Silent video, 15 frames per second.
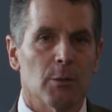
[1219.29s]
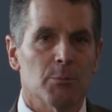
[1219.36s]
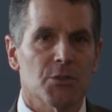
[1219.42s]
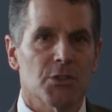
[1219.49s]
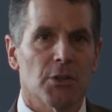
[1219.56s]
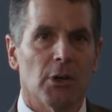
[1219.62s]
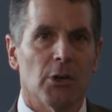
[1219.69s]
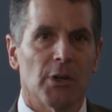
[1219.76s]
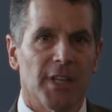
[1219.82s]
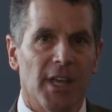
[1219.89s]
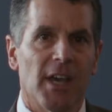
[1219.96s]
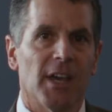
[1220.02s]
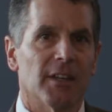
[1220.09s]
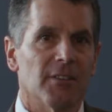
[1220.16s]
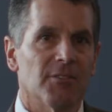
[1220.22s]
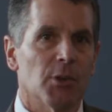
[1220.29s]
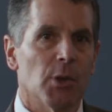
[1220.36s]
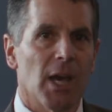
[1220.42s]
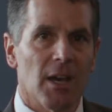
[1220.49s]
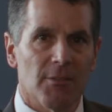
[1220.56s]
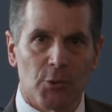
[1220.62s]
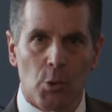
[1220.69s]
So again, if you
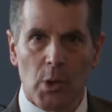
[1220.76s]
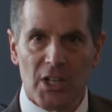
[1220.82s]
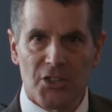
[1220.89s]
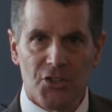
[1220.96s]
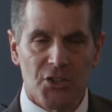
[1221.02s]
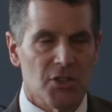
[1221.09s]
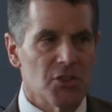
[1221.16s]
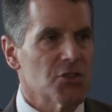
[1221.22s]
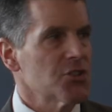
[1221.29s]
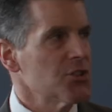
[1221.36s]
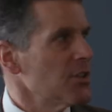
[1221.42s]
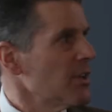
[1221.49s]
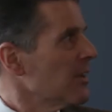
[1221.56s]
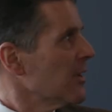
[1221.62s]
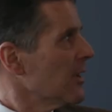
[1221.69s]
have questions,